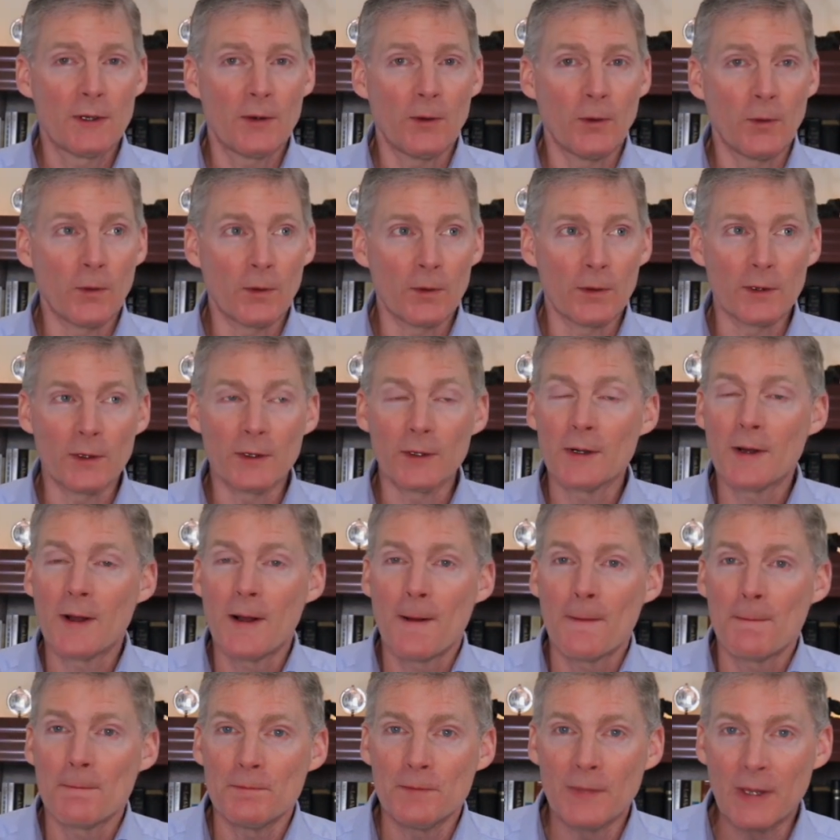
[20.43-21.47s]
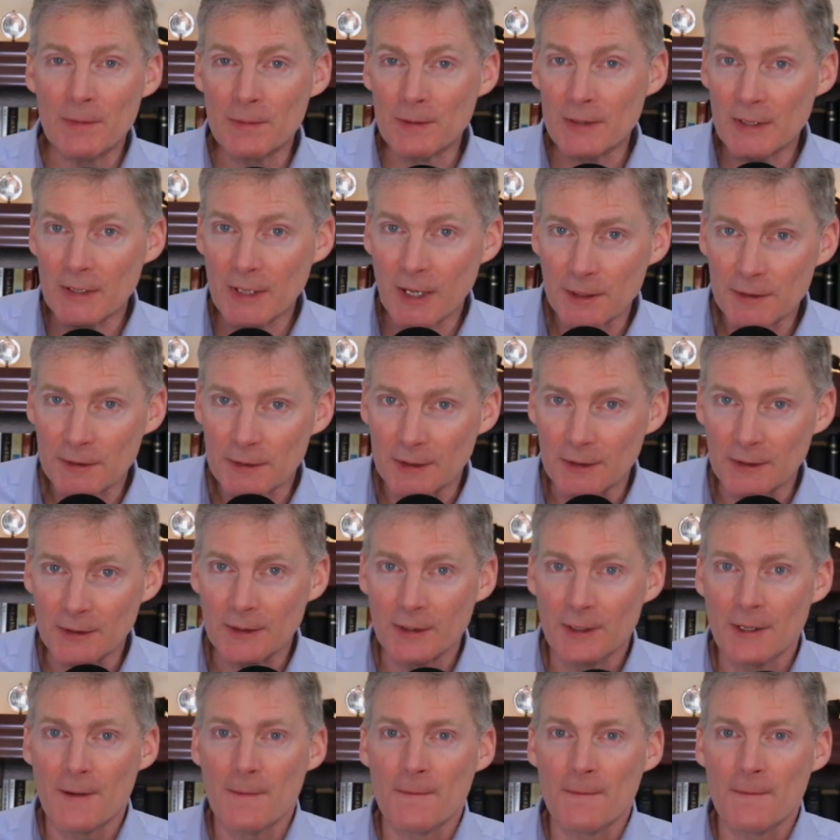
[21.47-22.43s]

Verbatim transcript: or maybe nothing.